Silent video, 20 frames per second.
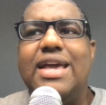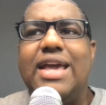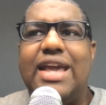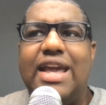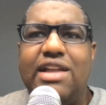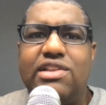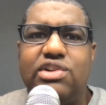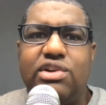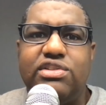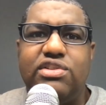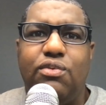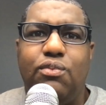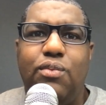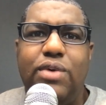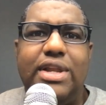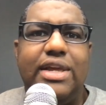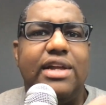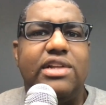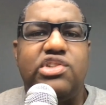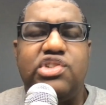in terms of
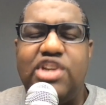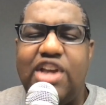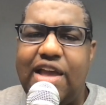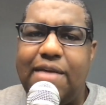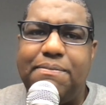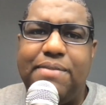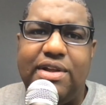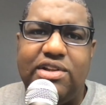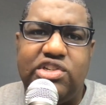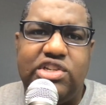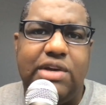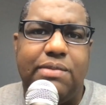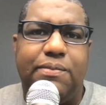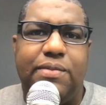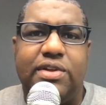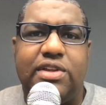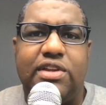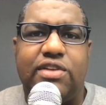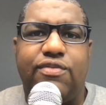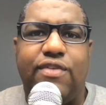winning a championship
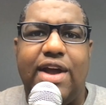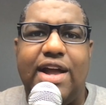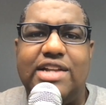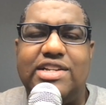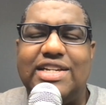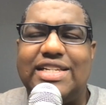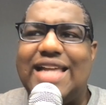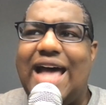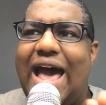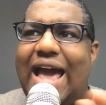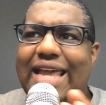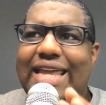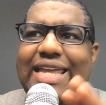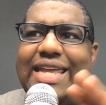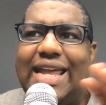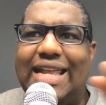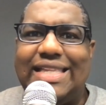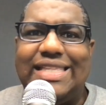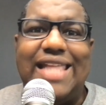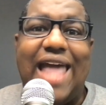with this franchise. I
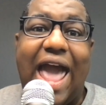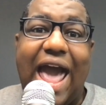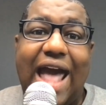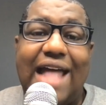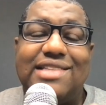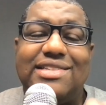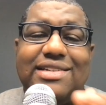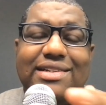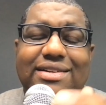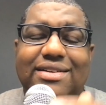get that.